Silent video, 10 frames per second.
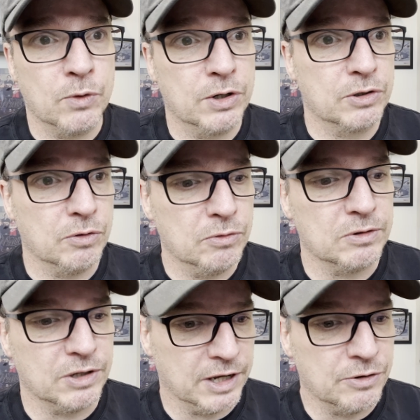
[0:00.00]
worked
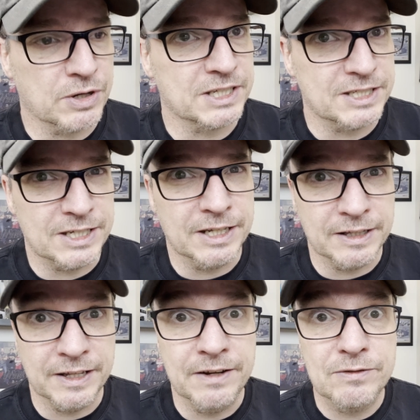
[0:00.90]
though, you can see
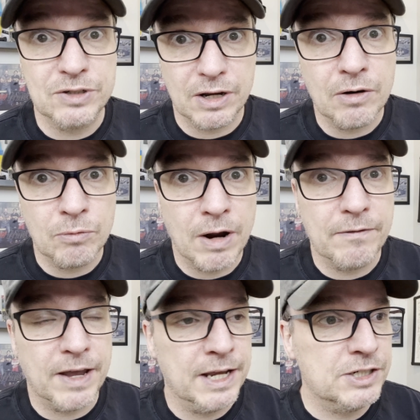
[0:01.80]
leaves a
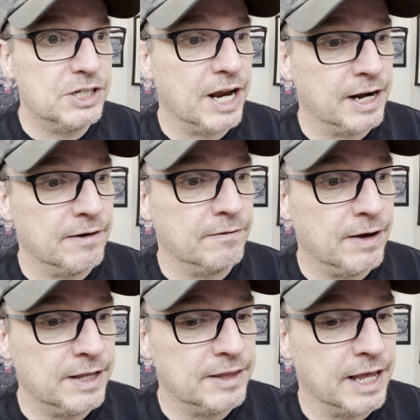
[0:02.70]
rough edge, and I
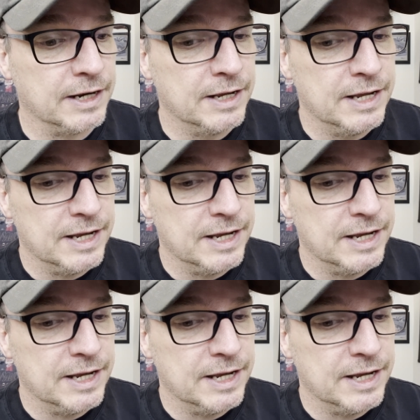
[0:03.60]
find that